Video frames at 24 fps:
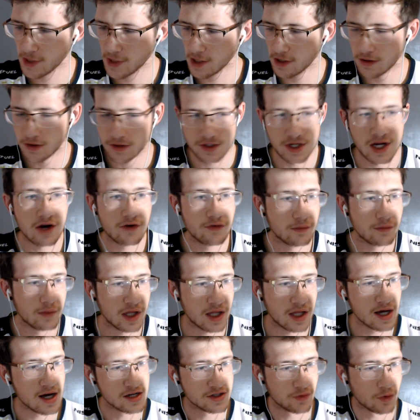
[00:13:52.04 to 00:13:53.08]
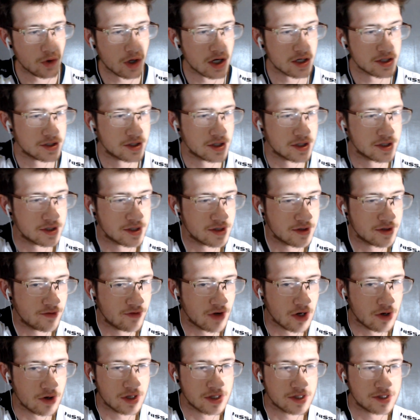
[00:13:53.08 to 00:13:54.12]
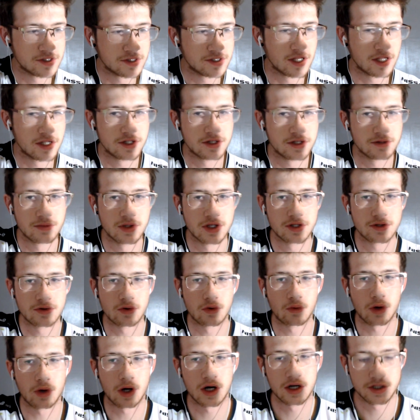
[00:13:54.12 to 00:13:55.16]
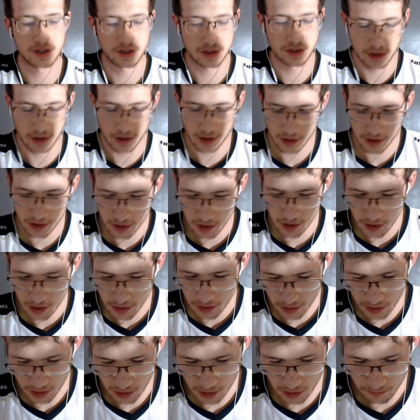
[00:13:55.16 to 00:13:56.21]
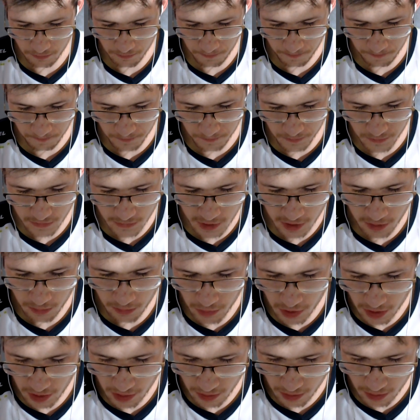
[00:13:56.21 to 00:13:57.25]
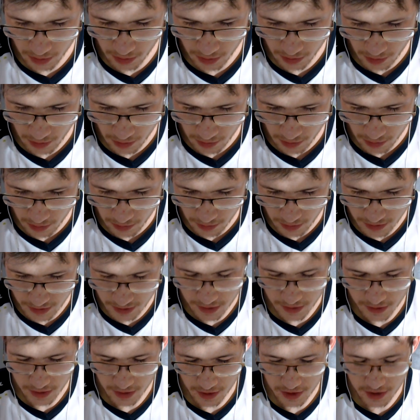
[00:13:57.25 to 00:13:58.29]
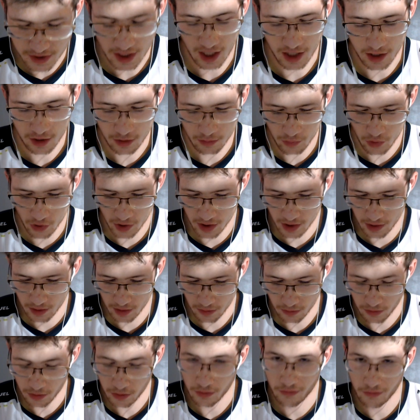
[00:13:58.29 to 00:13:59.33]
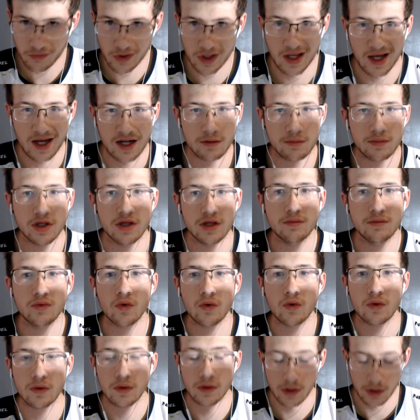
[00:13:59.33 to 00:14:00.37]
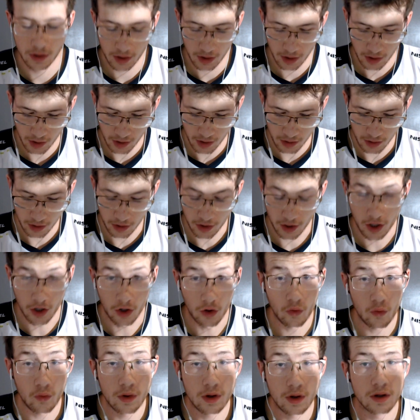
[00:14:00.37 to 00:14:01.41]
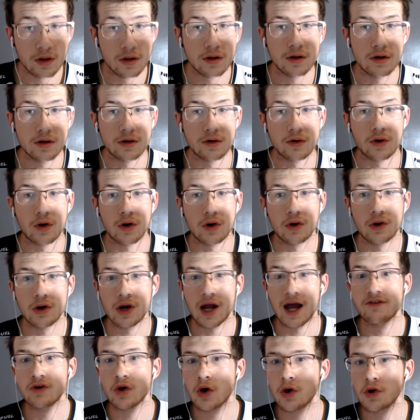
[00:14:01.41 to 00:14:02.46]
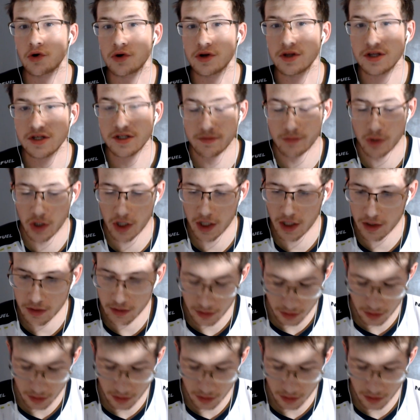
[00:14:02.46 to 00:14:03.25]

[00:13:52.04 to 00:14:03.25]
So now for my last watch, this is a very sentimental watch. To me, this is a designer brand. I don't know if a lot of people know or have heard of this brand,